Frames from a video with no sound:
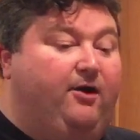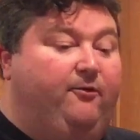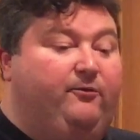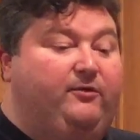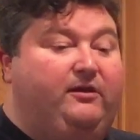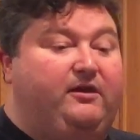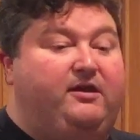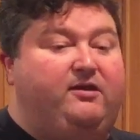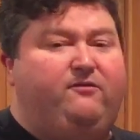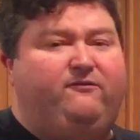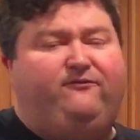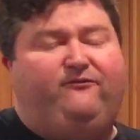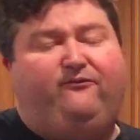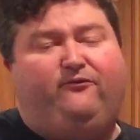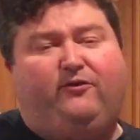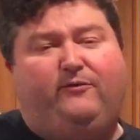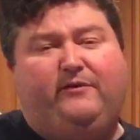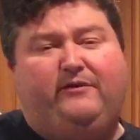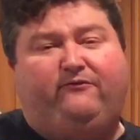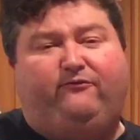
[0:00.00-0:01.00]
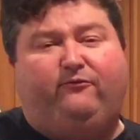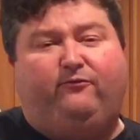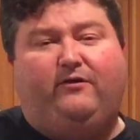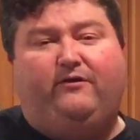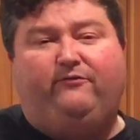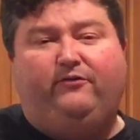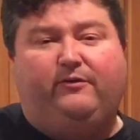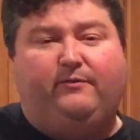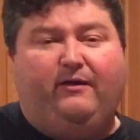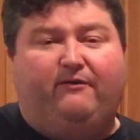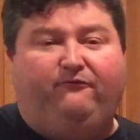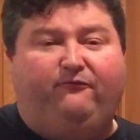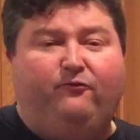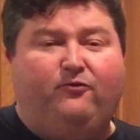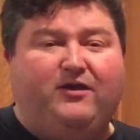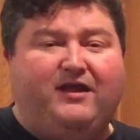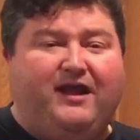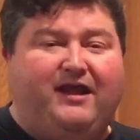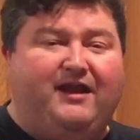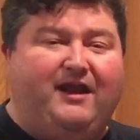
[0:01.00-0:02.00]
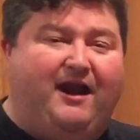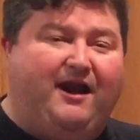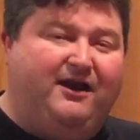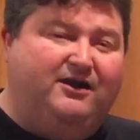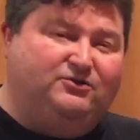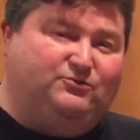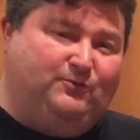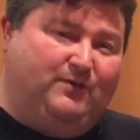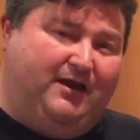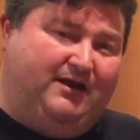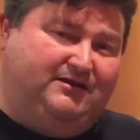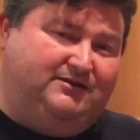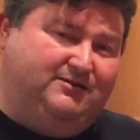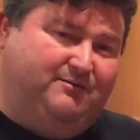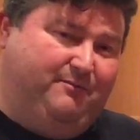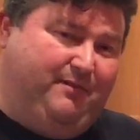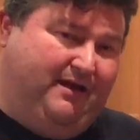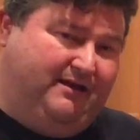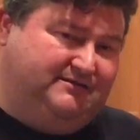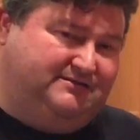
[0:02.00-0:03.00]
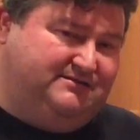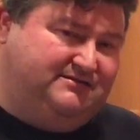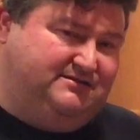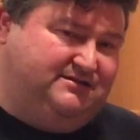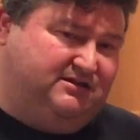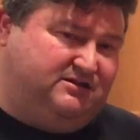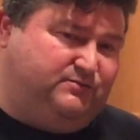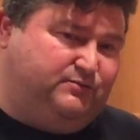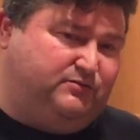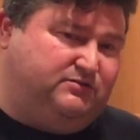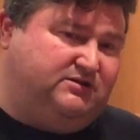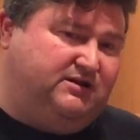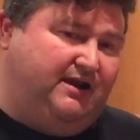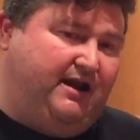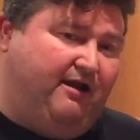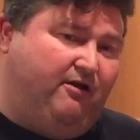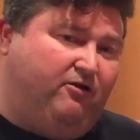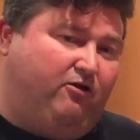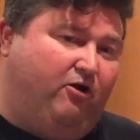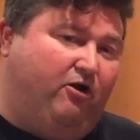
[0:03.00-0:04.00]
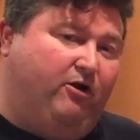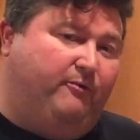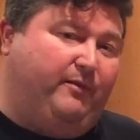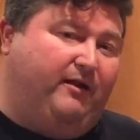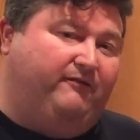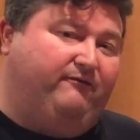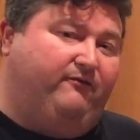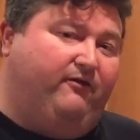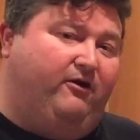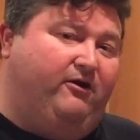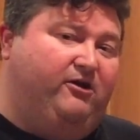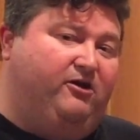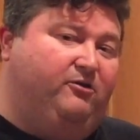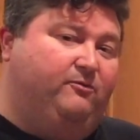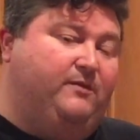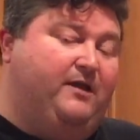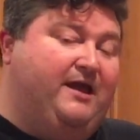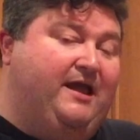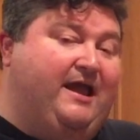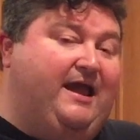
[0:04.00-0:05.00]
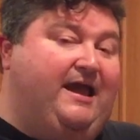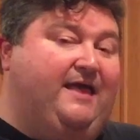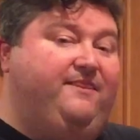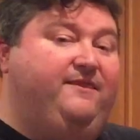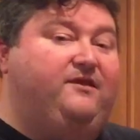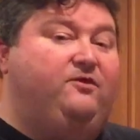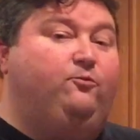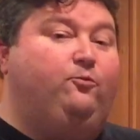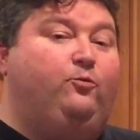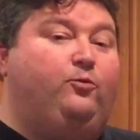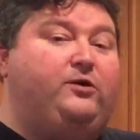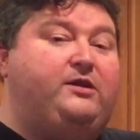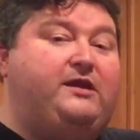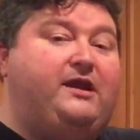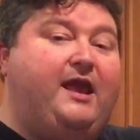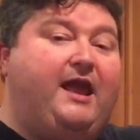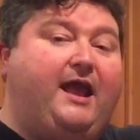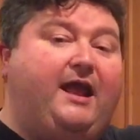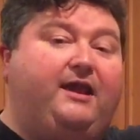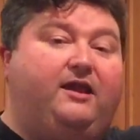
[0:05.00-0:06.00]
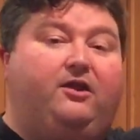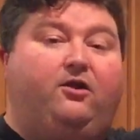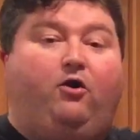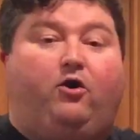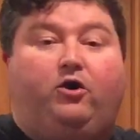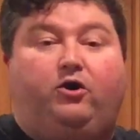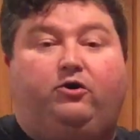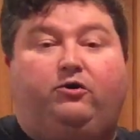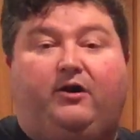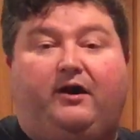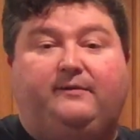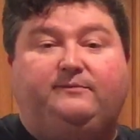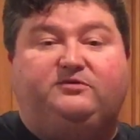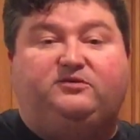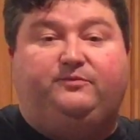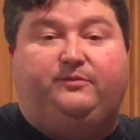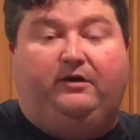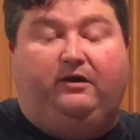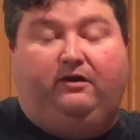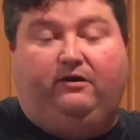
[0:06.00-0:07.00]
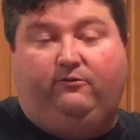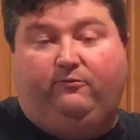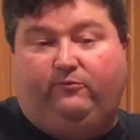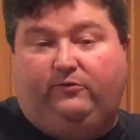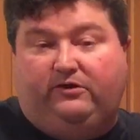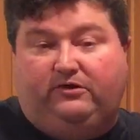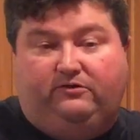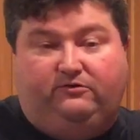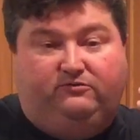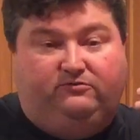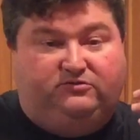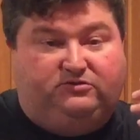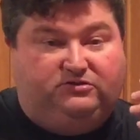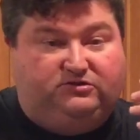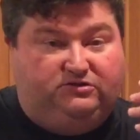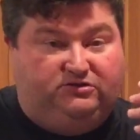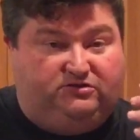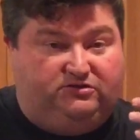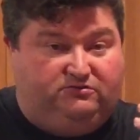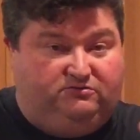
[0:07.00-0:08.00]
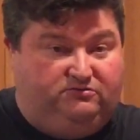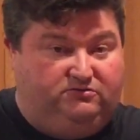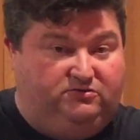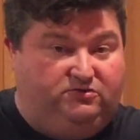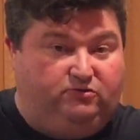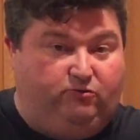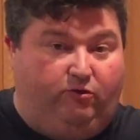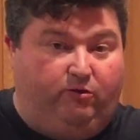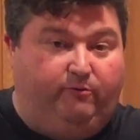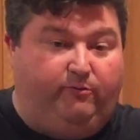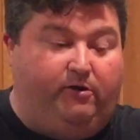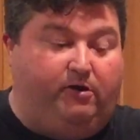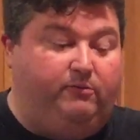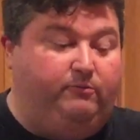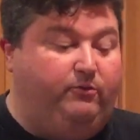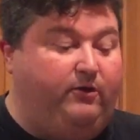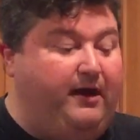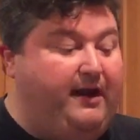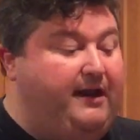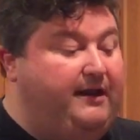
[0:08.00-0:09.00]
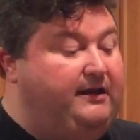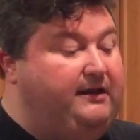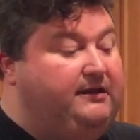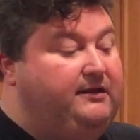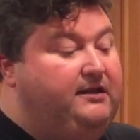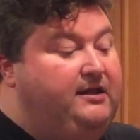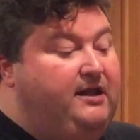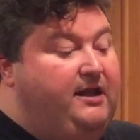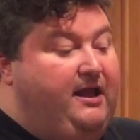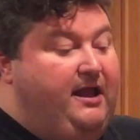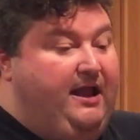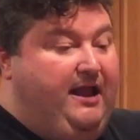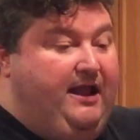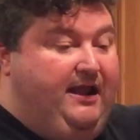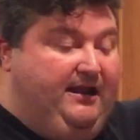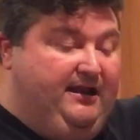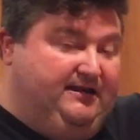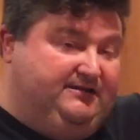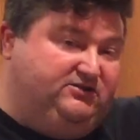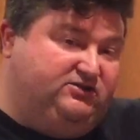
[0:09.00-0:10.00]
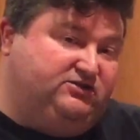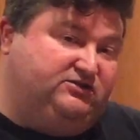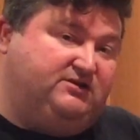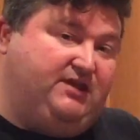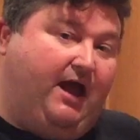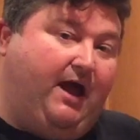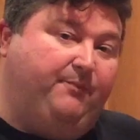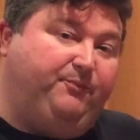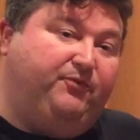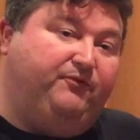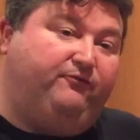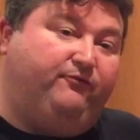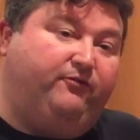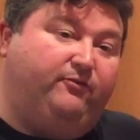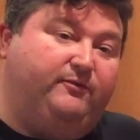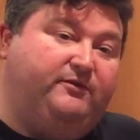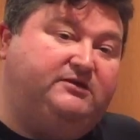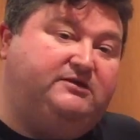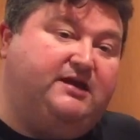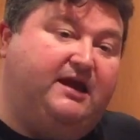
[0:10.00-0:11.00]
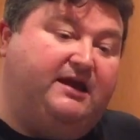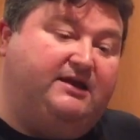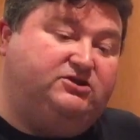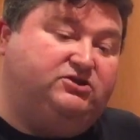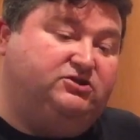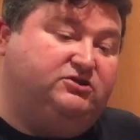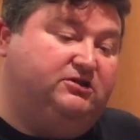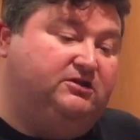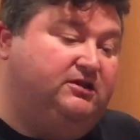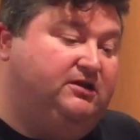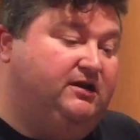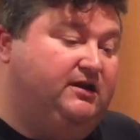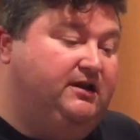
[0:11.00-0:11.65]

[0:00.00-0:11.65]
We let it ferment for roughly about 48 hours. We got to about 6% alcohol by volume. And then we added our grape spirit. We used just store-bought brandy. And it stopped the fermentation.